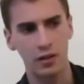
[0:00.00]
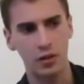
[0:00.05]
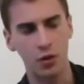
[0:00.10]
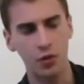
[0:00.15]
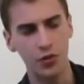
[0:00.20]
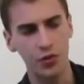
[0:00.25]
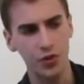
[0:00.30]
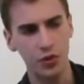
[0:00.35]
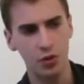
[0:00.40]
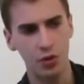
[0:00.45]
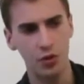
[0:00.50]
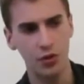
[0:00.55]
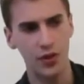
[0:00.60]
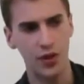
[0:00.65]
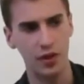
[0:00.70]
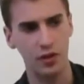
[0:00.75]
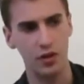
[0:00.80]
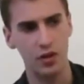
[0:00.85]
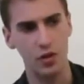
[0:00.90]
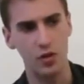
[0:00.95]
Constant
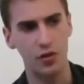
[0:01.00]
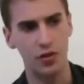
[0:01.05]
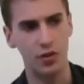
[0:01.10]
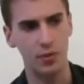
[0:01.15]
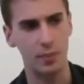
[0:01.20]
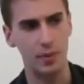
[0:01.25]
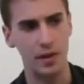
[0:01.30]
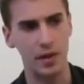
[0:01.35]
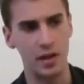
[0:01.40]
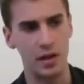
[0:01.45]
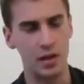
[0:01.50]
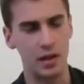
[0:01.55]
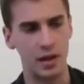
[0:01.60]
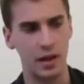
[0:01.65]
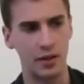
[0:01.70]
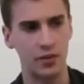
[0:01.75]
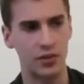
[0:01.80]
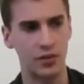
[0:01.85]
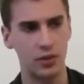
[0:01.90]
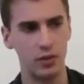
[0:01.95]
Contact used to
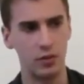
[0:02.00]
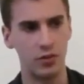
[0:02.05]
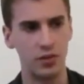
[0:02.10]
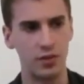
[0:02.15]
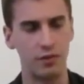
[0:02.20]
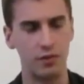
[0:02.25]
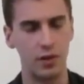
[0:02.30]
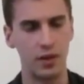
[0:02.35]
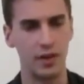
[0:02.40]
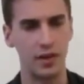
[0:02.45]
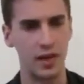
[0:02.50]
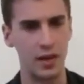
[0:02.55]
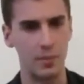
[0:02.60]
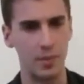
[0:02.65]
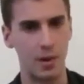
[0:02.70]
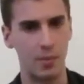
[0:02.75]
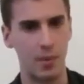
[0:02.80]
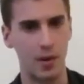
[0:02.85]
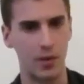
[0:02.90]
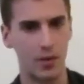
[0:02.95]
be exclusively an
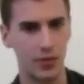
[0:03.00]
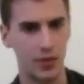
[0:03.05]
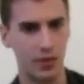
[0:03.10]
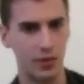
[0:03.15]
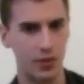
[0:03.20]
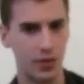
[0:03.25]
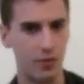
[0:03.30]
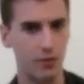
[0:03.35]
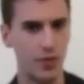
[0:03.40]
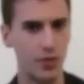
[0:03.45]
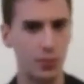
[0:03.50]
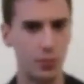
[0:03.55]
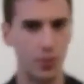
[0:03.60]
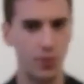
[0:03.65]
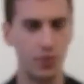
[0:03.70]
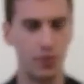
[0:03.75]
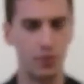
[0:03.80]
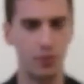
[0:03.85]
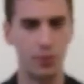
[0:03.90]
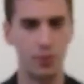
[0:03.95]
email marketing service,
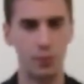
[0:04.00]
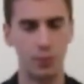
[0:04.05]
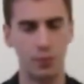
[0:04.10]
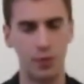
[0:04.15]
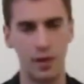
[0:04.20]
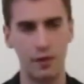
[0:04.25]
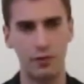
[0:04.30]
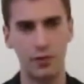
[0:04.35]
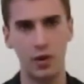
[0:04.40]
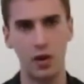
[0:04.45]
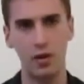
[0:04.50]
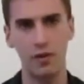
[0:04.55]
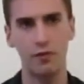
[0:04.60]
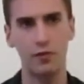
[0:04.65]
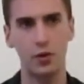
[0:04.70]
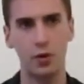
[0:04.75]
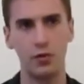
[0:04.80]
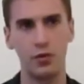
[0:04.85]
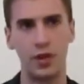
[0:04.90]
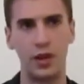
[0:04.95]
where they've kind
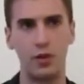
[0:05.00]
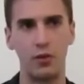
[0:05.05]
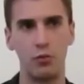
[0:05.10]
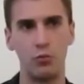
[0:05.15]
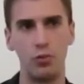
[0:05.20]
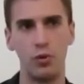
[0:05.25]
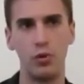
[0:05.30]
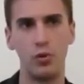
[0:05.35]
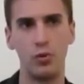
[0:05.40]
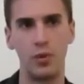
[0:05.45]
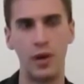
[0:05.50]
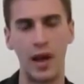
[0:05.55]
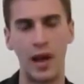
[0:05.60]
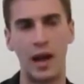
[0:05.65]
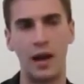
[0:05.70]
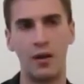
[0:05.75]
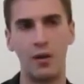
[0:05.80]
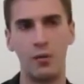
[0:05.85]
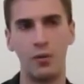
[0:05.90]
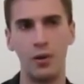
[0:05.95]
of gone down a route
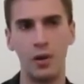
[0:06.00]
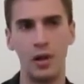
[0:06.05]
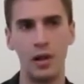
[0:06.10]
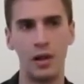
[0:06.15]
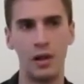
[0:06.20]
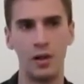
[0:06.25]
now